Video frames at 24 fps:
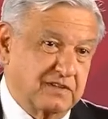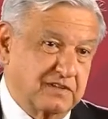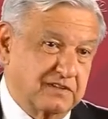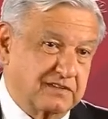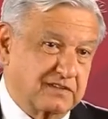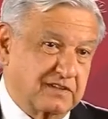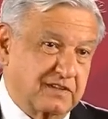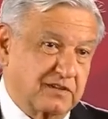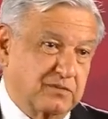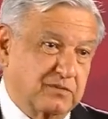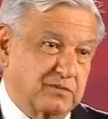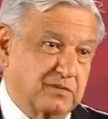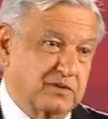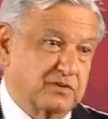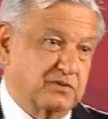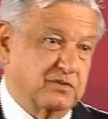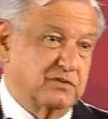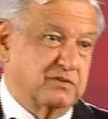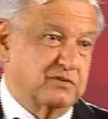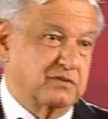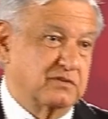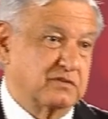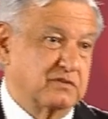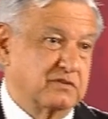8,000
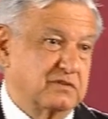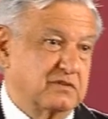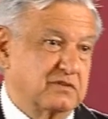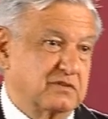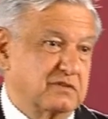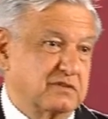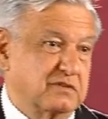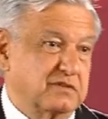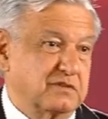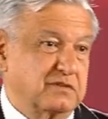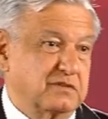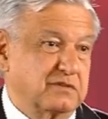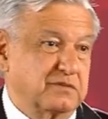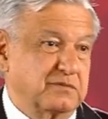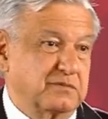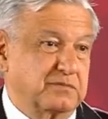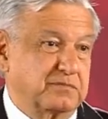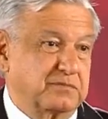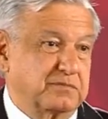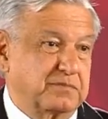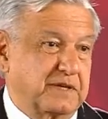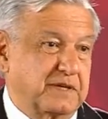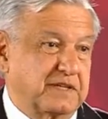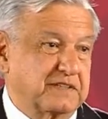elements from
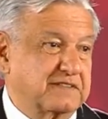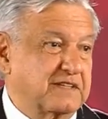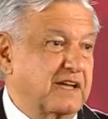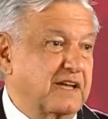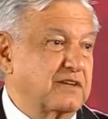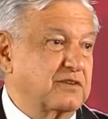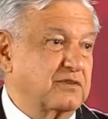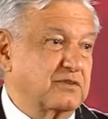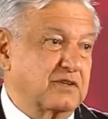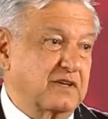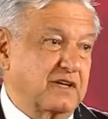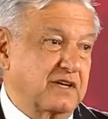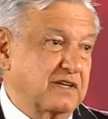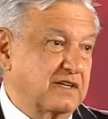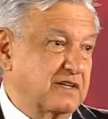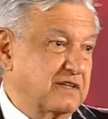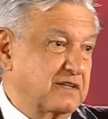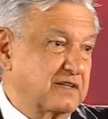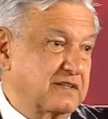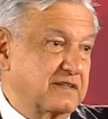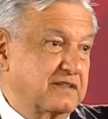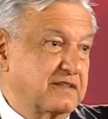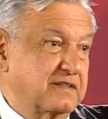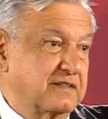uh, the major
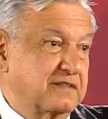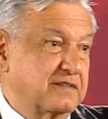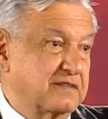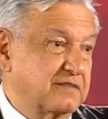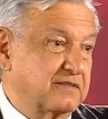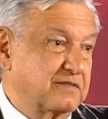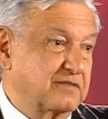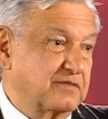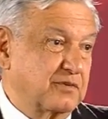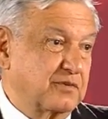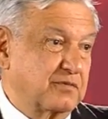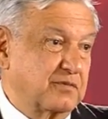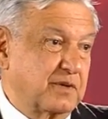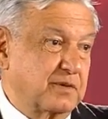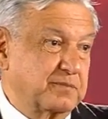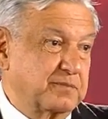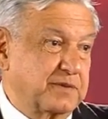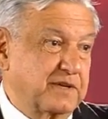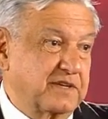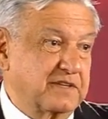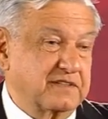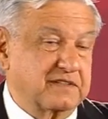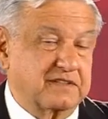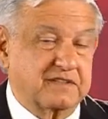state went